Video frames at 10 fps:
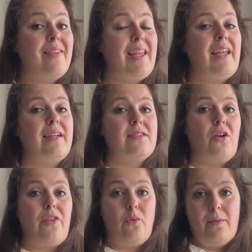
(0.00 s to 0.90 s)
these
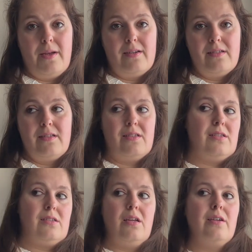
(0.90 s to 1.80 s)
on the
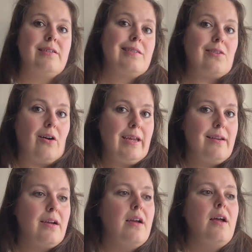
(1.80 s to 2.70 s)
women's
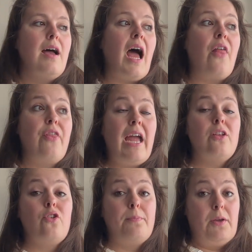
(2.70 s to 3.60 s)
side and they
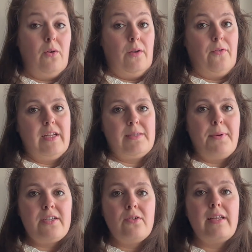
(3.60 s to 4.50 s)
look beautiful,
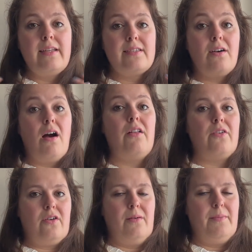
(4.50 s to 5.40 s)
especially this color
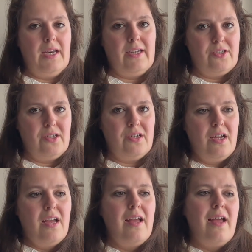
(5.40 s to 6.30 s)
combination.
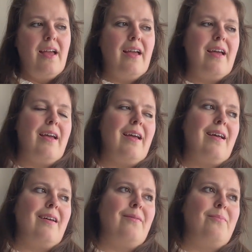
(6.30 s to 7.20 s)

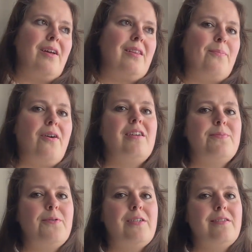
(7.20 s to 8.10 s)
But the price
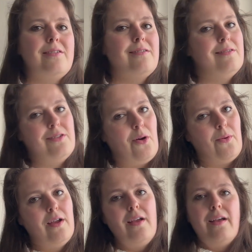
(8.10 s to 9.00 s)
point, no.
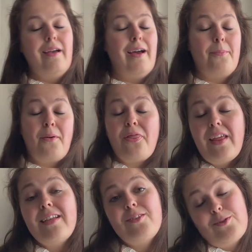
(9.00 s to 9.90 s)
But
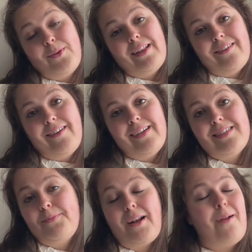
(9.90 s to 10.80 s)
these look really
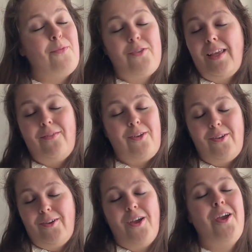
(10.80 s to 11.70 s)
nice, but I'm not even
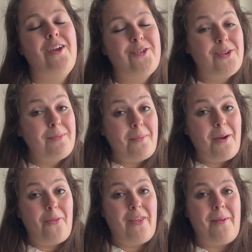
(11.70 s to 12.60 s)
gonna dream
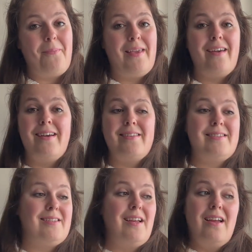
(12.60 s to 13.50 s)
about them
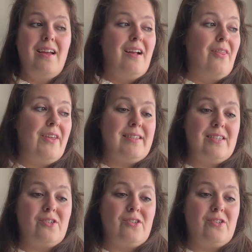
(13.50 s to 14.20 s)
because this is